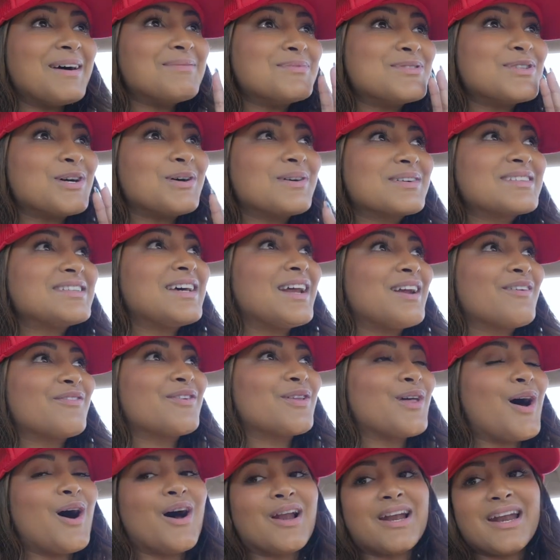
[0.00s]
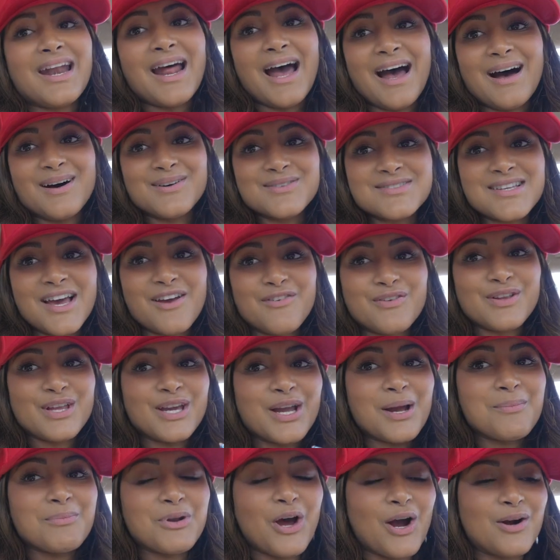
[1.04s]
I'm so excited for the haunted house. I feel
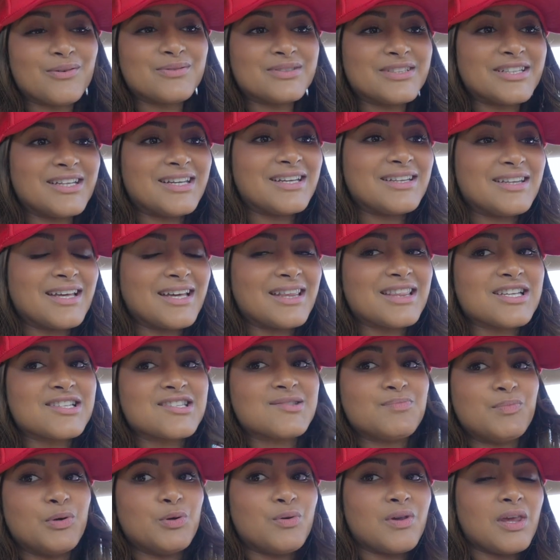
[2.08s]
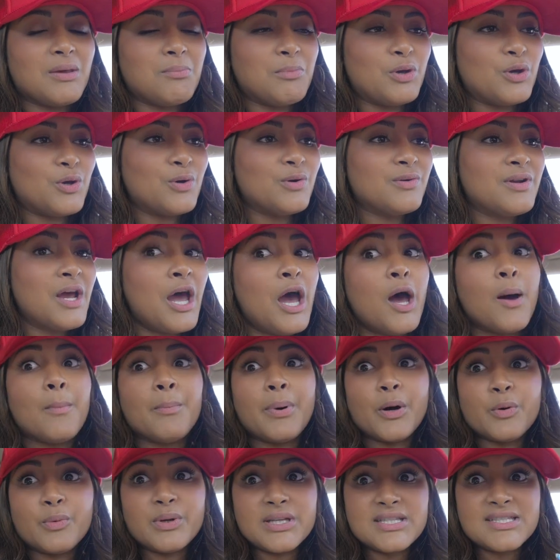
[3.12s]
like I'm not really in like the spooky mood,
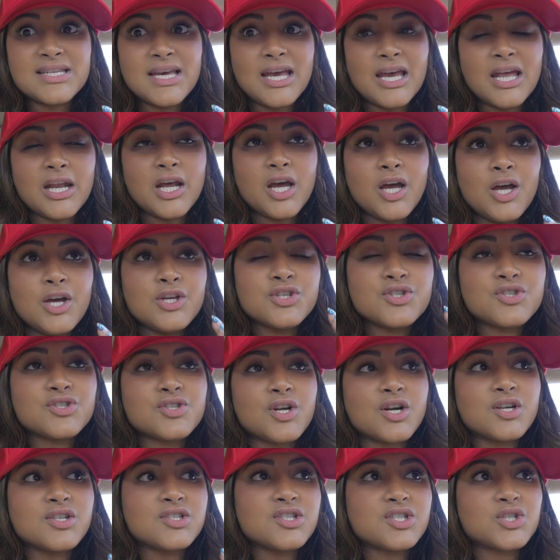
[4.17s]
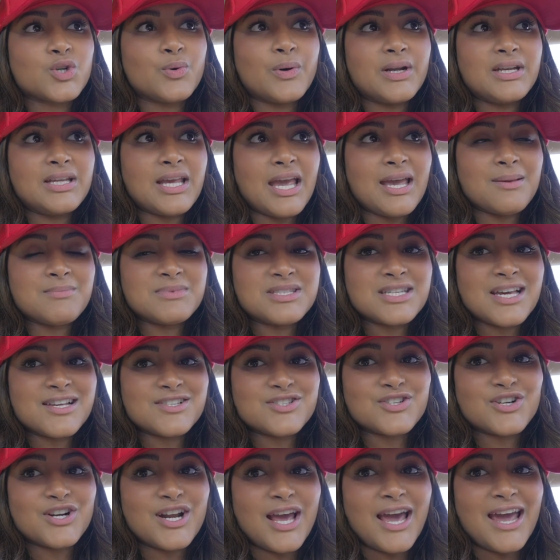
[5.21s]
but we did start Squid Games
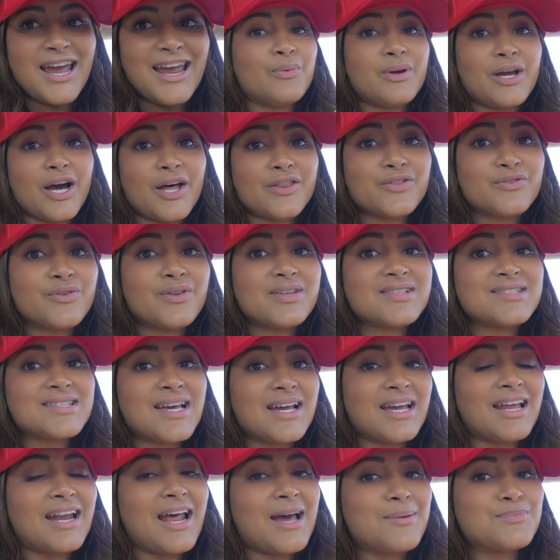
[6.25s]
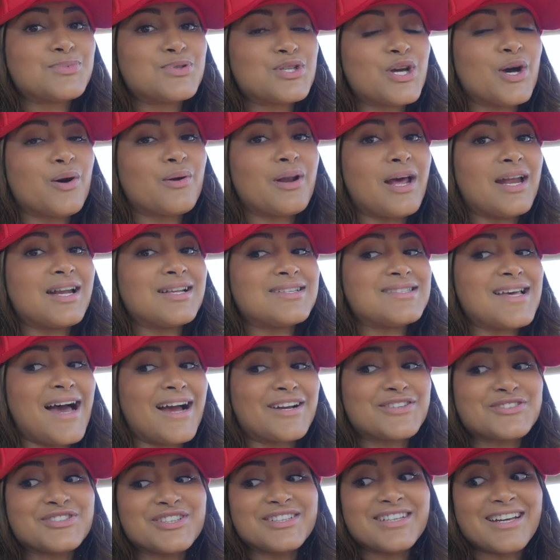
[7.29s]
yesterday. We got through the second episode and it's
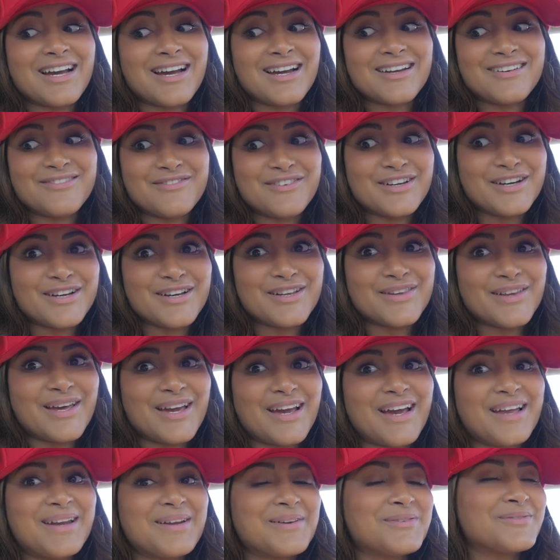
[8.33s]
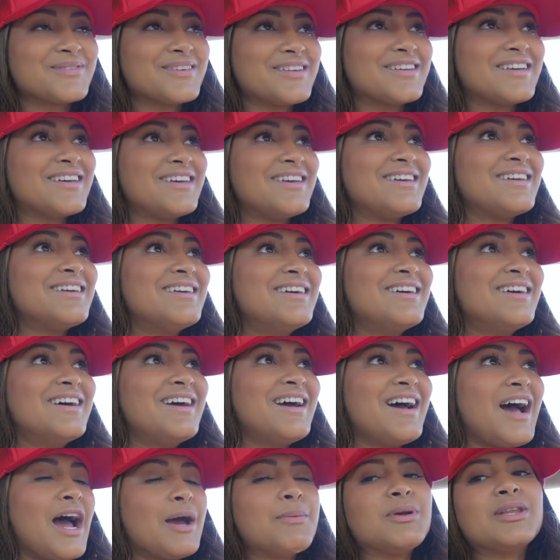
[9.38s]
actually kind of good. Like I didn't really,
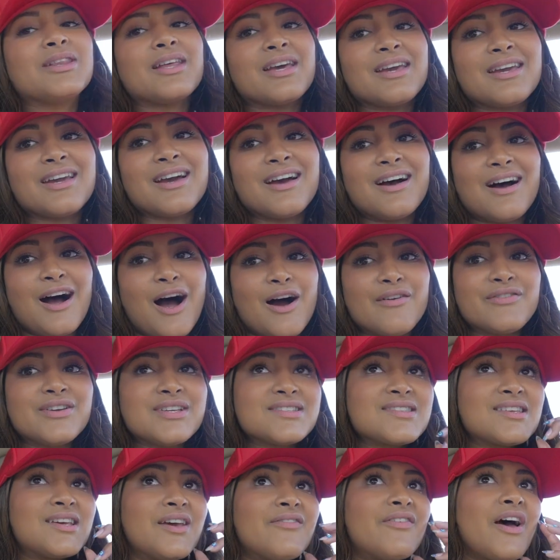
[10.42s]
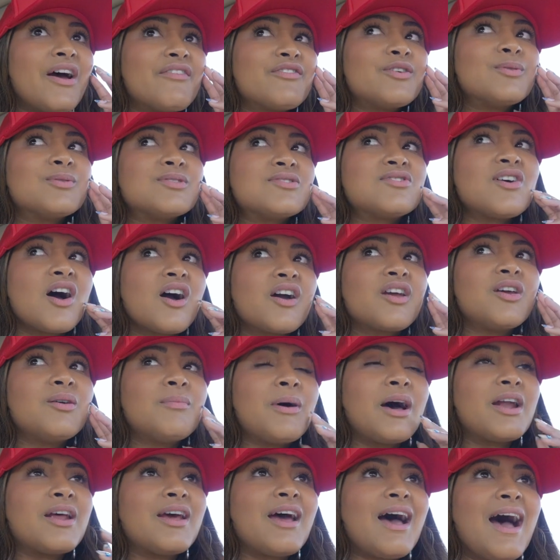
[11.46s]
I mean like obviously if everyone's talking
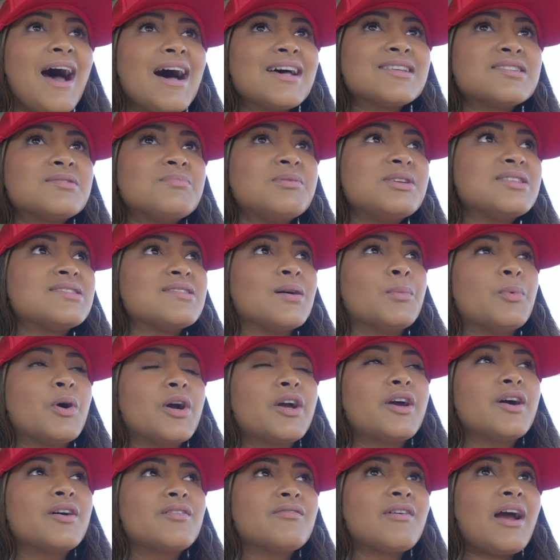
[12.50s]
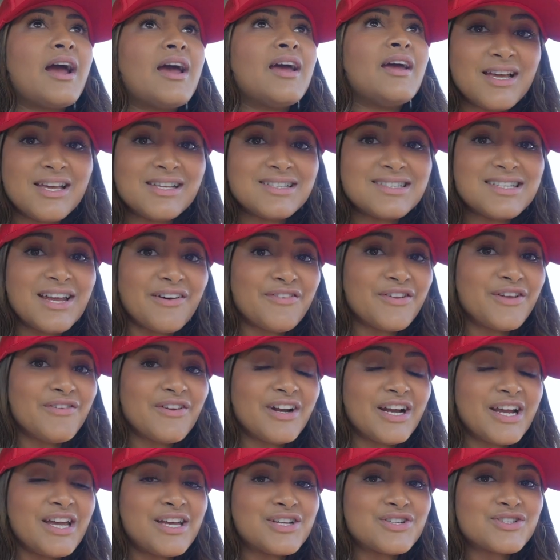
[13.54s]
about it, it has to be somewhat good, right? It's definitely
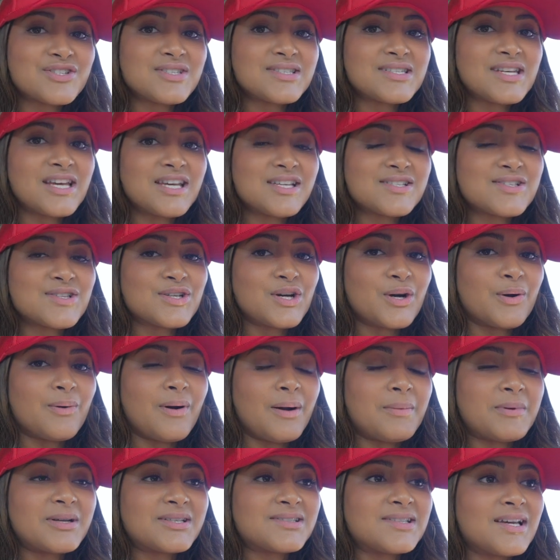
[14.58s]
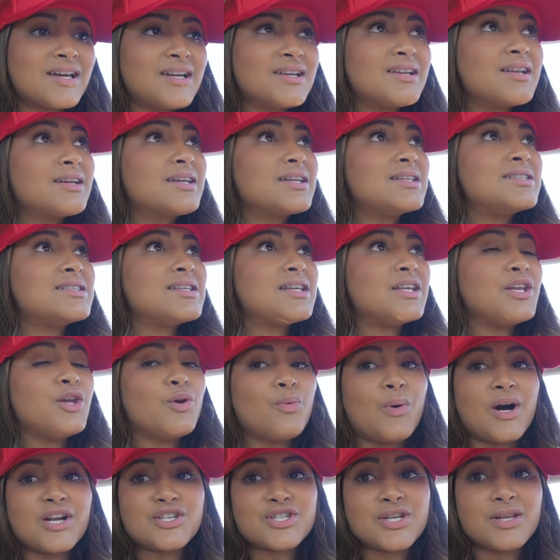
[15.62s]
very interesting. So I'm excited to
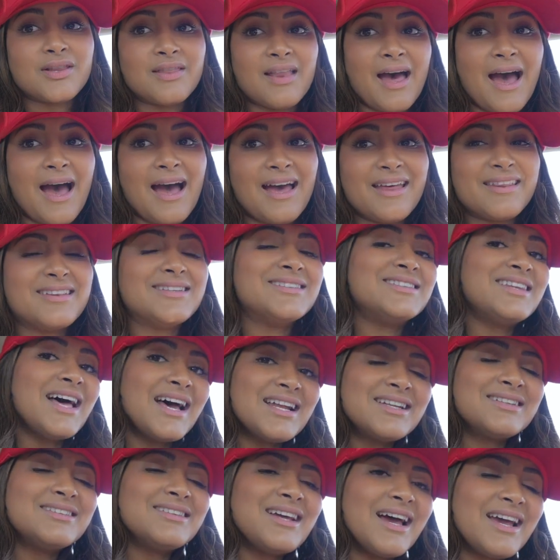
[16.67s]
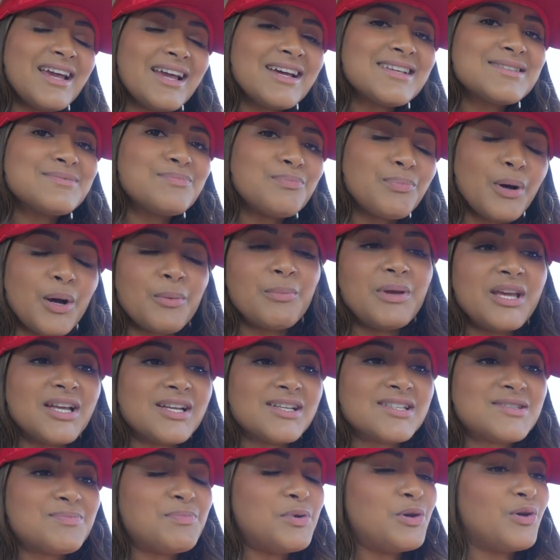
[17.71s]
continue watching that. And that I guess put me in
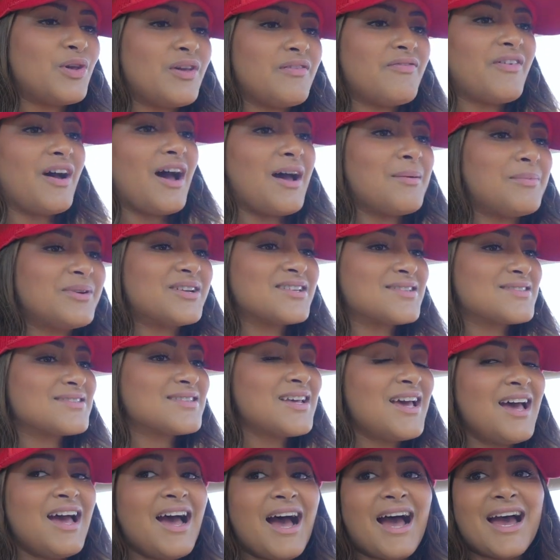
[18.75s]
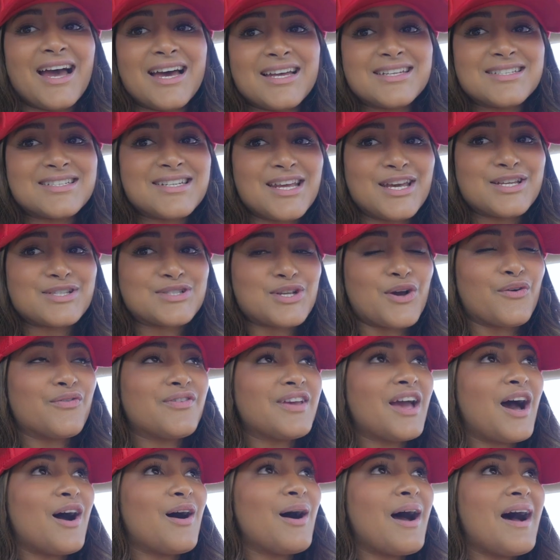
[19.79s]
a spooky vibe because I had to take
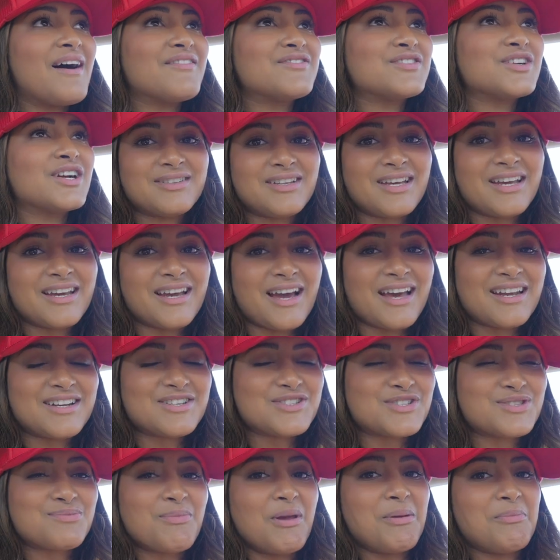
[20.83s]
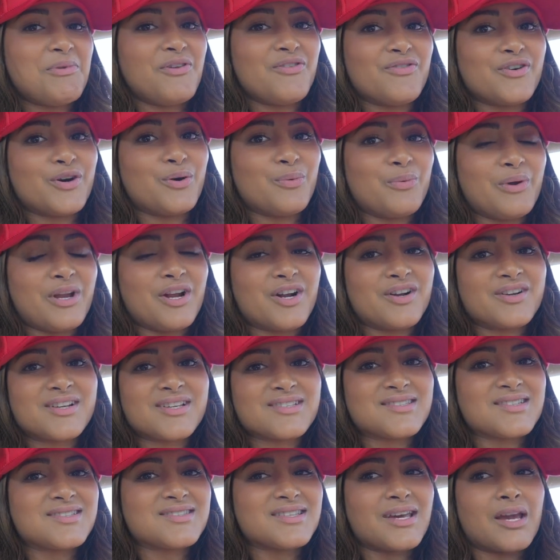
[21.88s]
Sophie out after. It kind of just made me feel weird
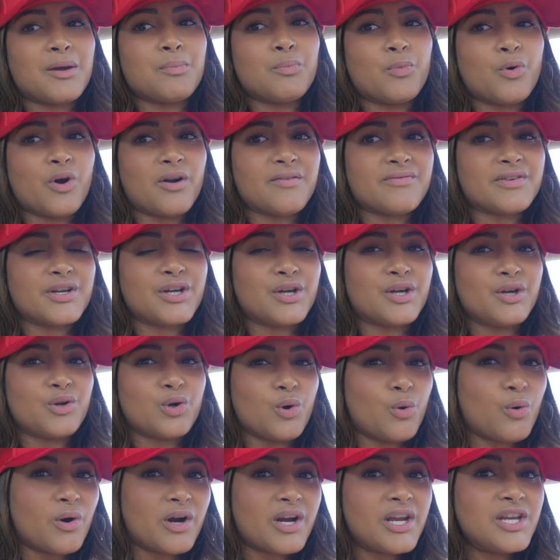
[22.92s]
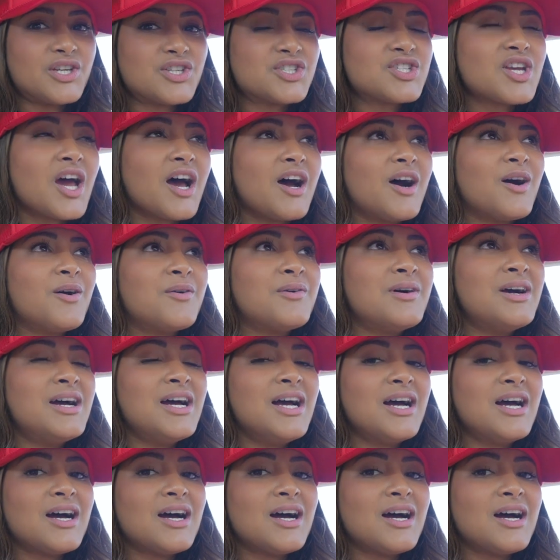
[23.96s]
because it's like more of a gory show.